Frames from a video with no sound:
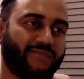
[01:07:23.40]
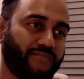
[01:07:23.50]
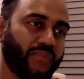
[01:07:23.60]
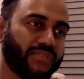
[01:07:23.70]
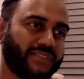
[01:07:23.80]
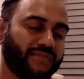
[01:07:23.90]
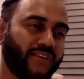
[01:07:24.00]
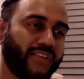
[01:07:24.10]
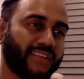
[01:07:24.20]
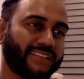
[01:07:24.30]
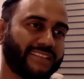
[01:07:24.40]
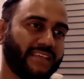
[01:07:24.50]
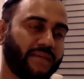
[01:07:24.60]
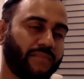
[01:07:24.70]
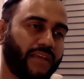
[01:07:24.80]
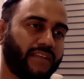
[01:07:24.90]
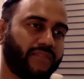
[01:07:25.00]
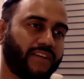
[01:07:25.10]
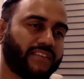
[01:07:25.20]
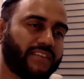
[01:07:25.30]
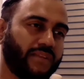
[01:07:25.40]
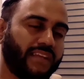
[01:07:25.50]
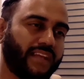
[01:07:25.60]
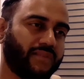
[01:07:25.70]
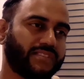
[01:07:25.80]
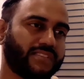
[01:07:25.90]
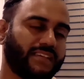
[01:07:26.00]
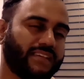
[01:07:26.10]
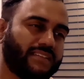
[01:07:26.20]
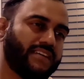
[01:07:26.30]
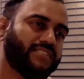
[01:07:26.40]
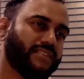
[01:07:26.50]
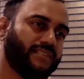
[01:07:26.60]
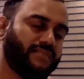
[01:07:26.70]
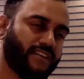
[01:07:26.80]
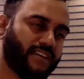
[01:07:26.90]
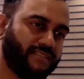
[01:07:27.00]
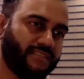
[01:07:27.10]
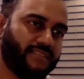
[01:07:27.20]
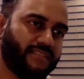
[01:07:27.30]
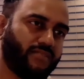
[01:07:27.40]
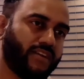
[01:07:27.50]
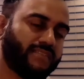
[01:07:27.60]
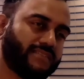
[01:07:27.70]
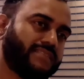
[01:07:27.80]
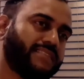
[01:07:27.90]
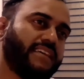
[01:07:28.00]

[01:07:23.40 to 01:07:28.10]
mostly falling asleep, and if you had to communicate, it was just like touch and thuds and grunts.